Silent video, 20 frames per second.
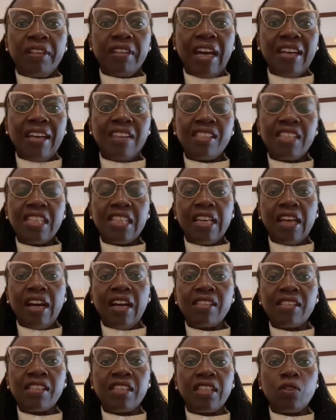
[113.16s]
nasty
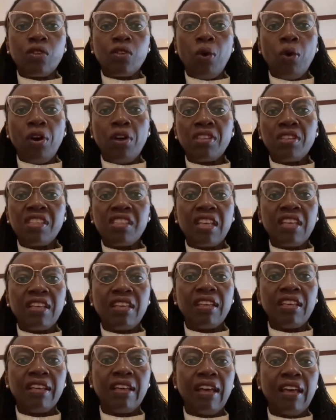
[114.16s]
as it was,
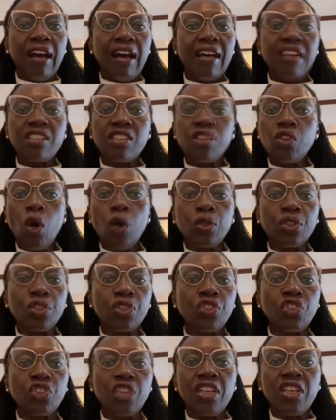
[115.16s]
has not
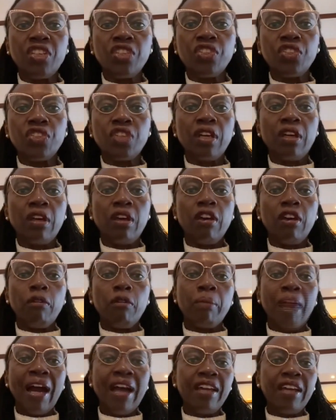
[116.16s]
changed
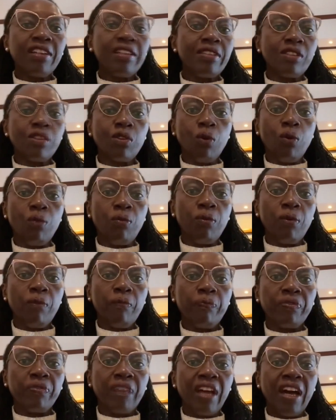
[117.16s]
my resolve
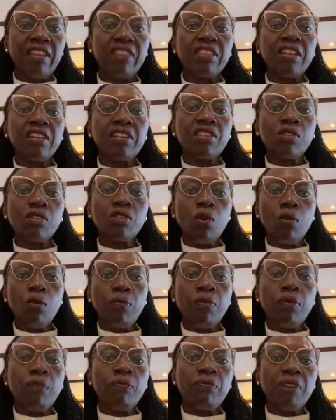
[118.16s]
and the
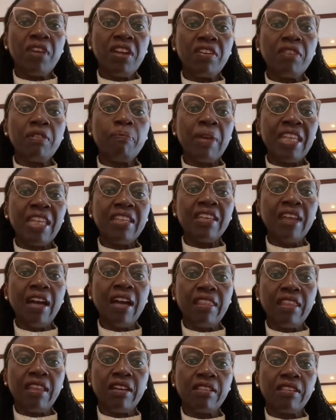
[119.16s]
resolve of very many
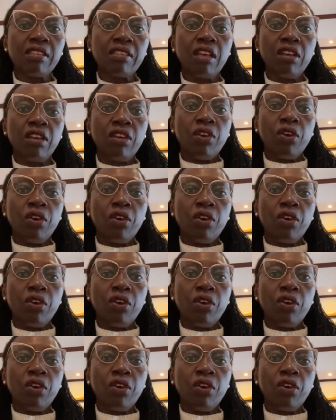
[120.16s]
others